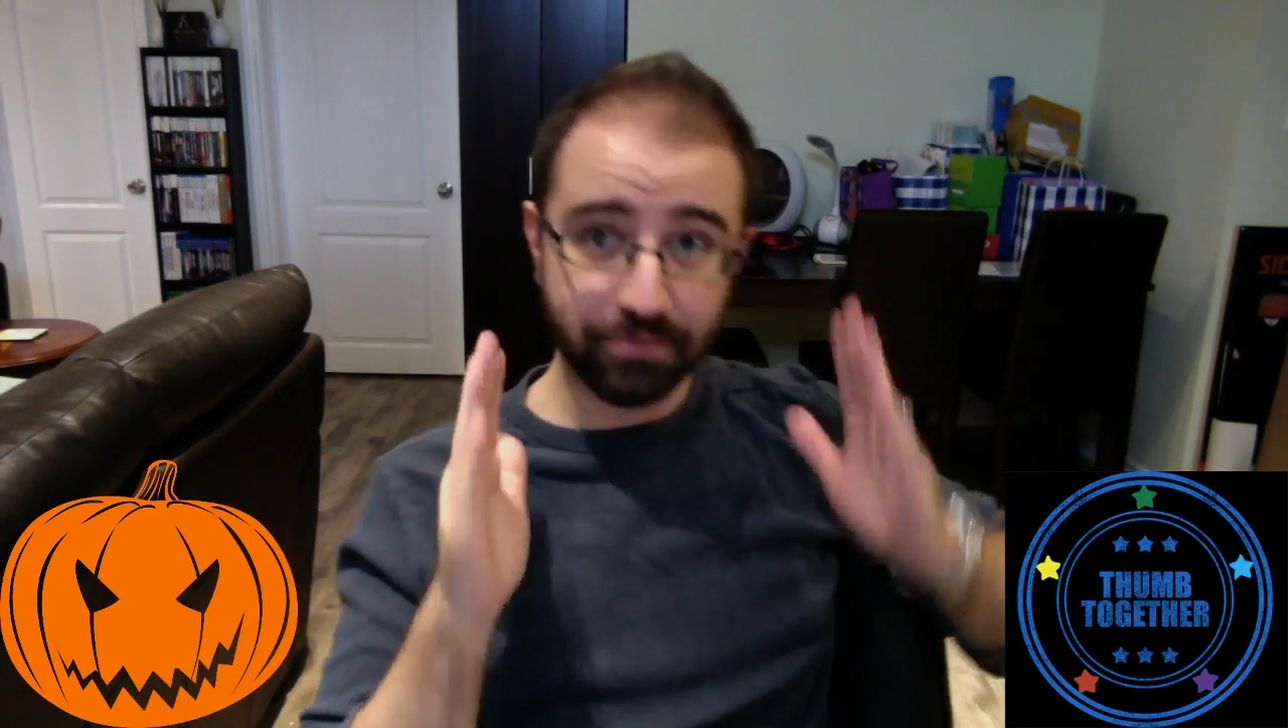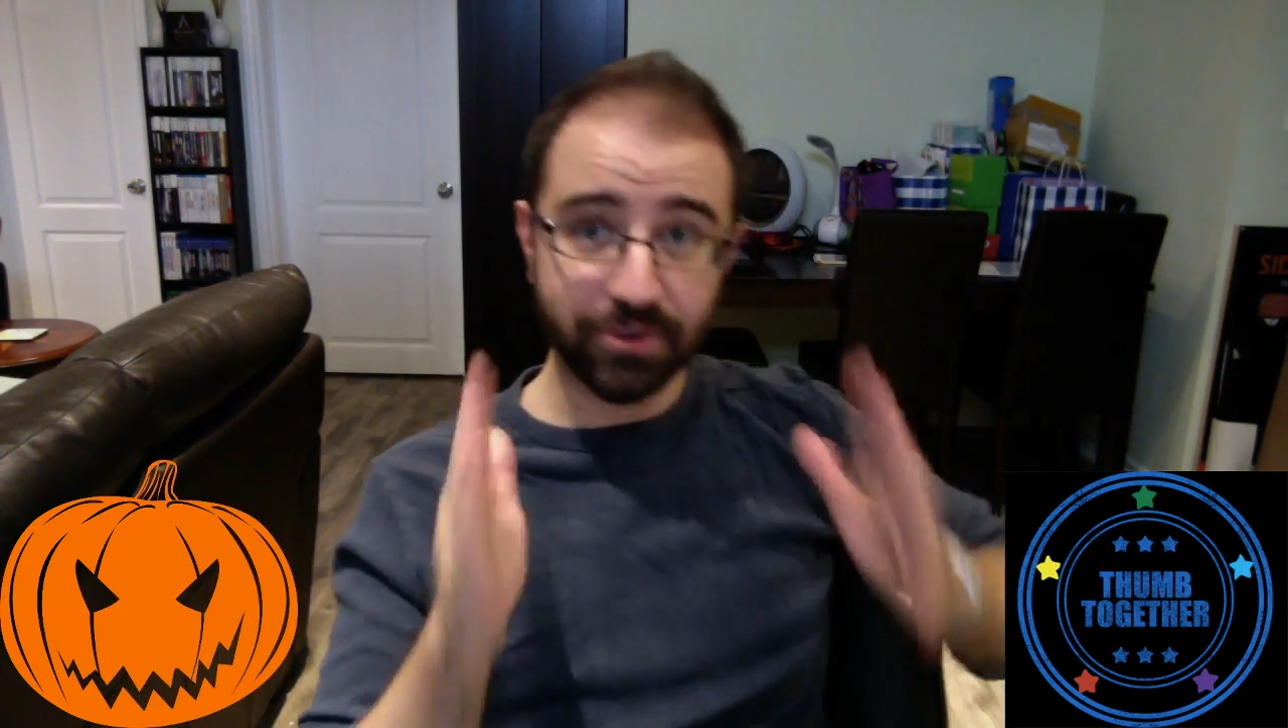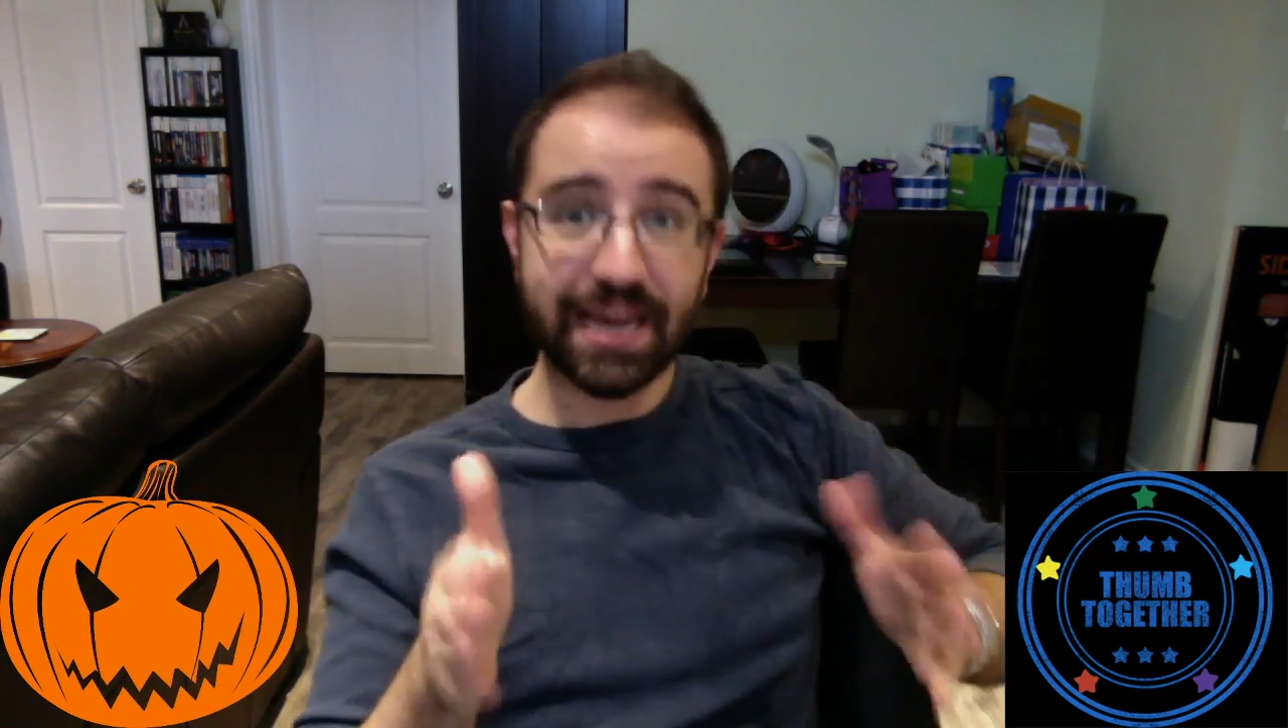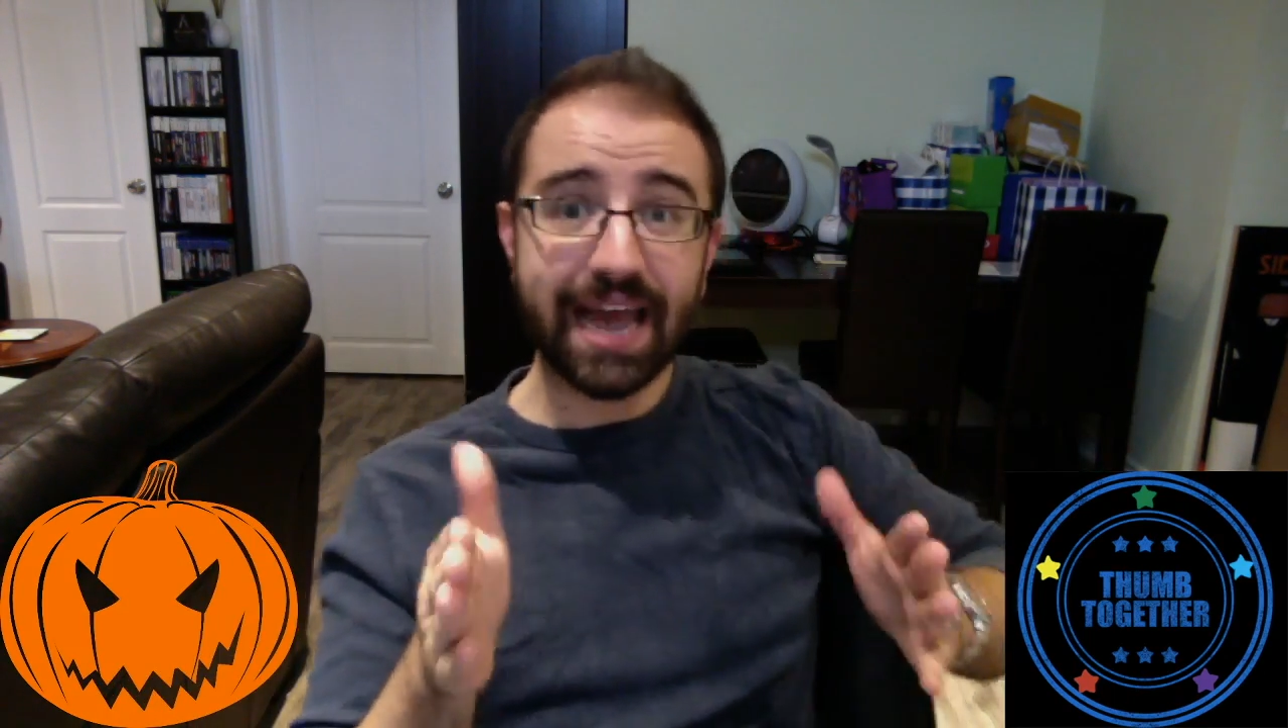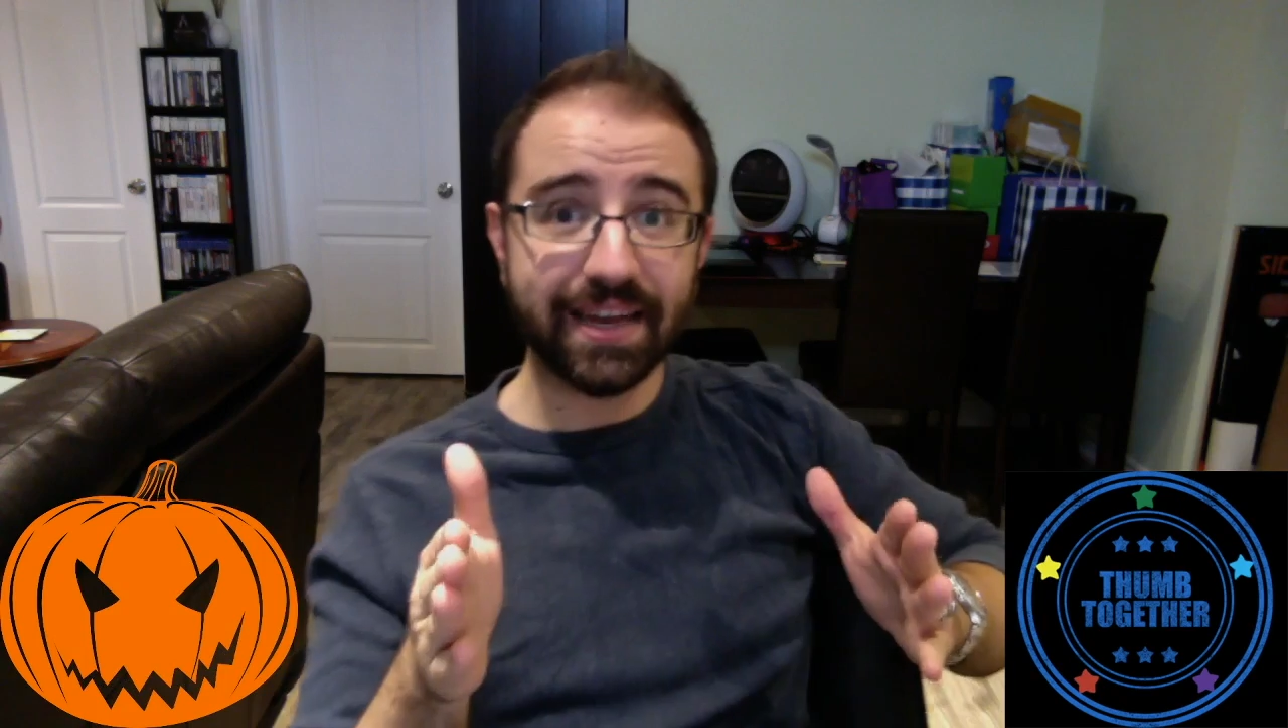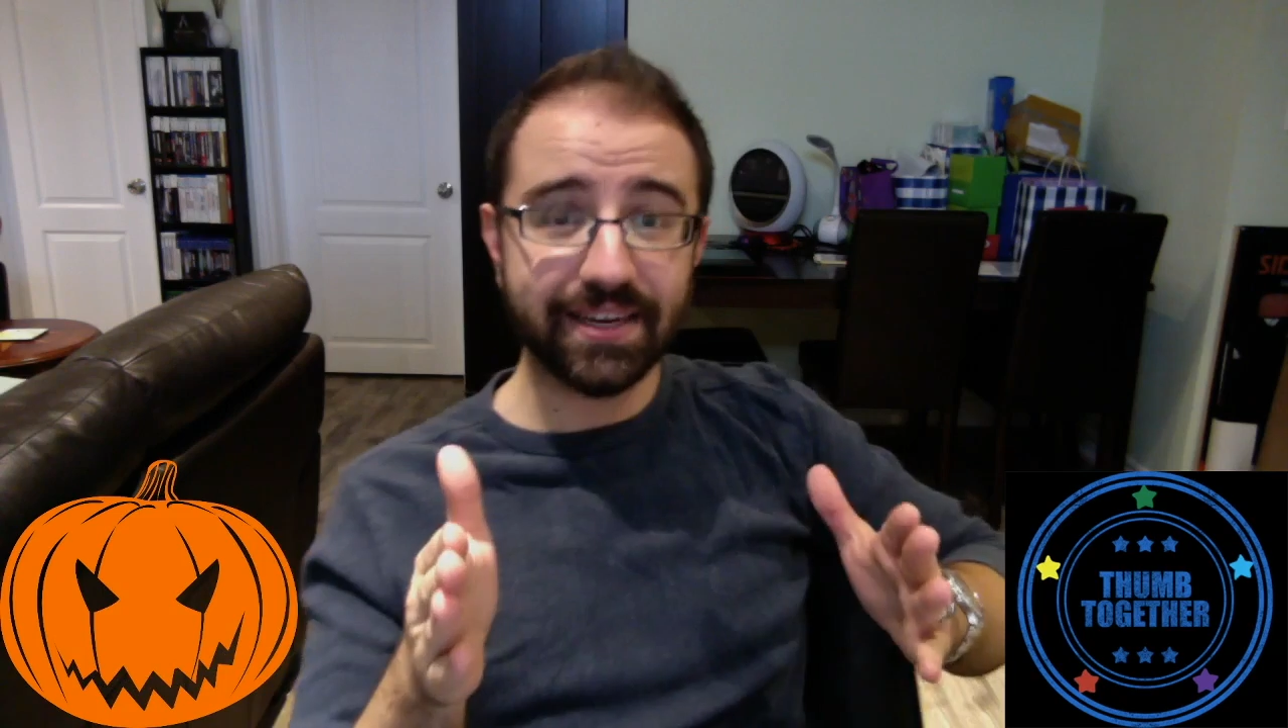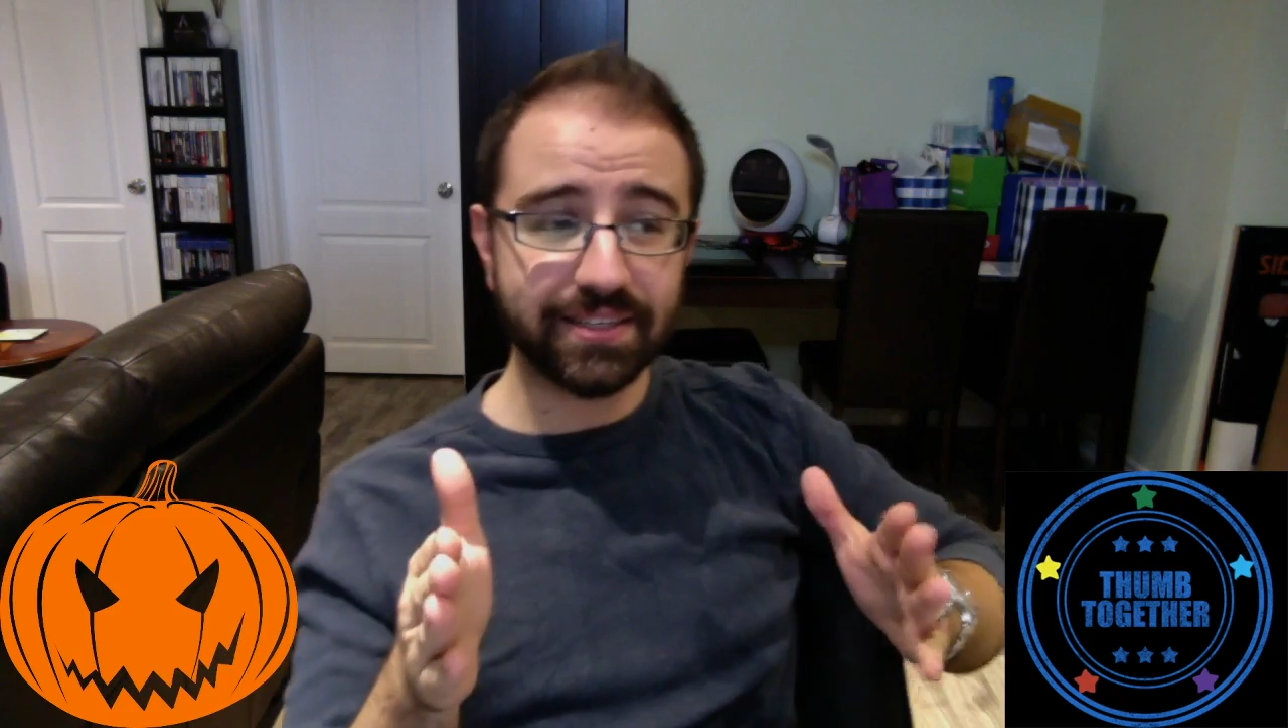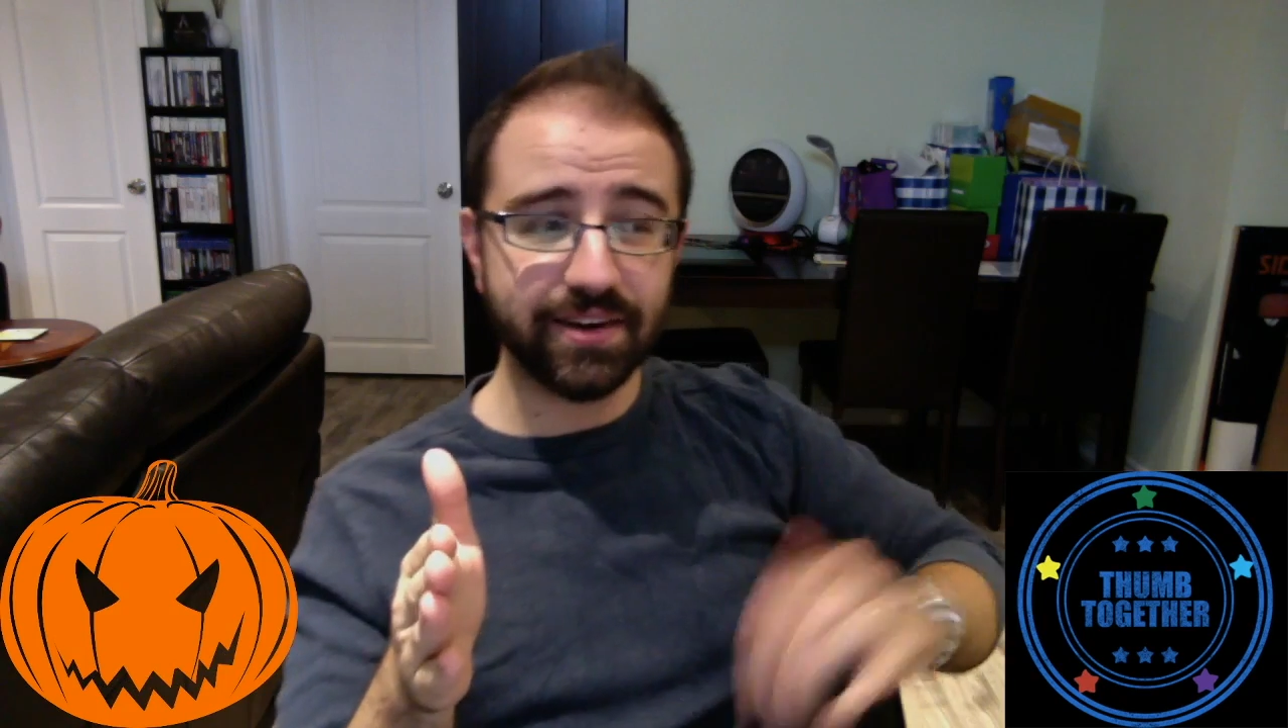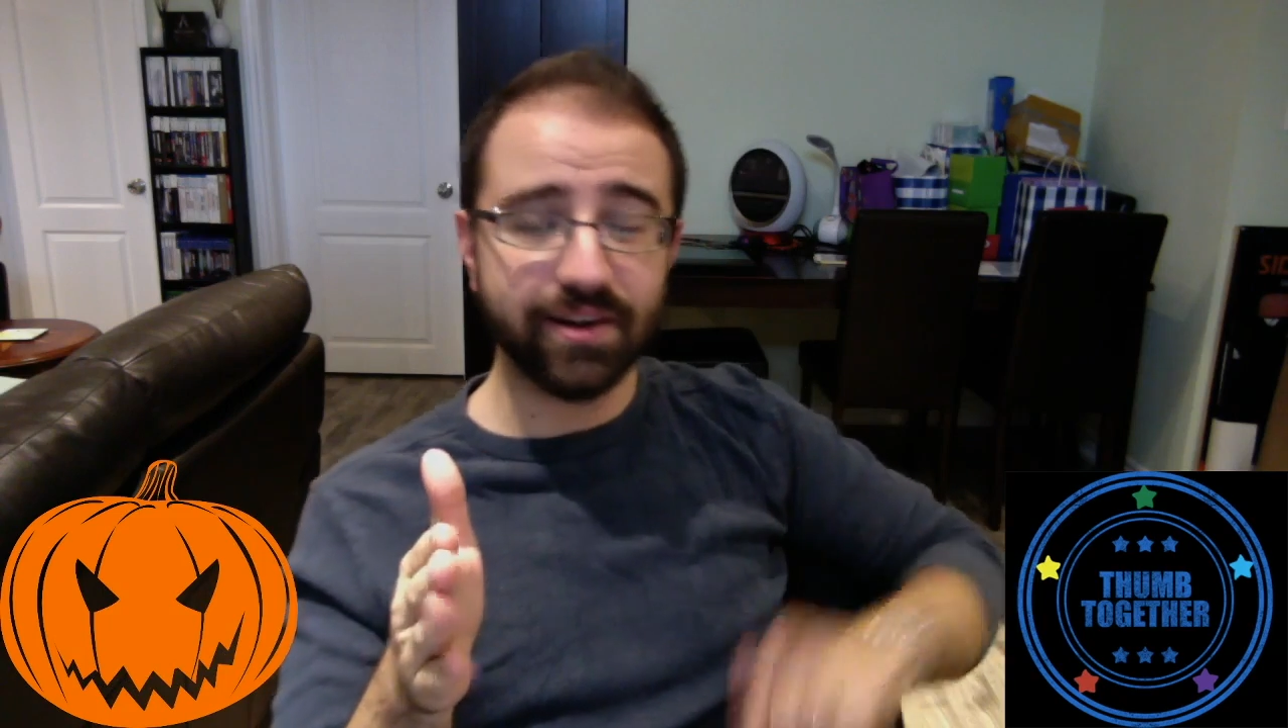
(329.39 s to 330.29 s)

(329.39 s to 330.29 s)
protagonist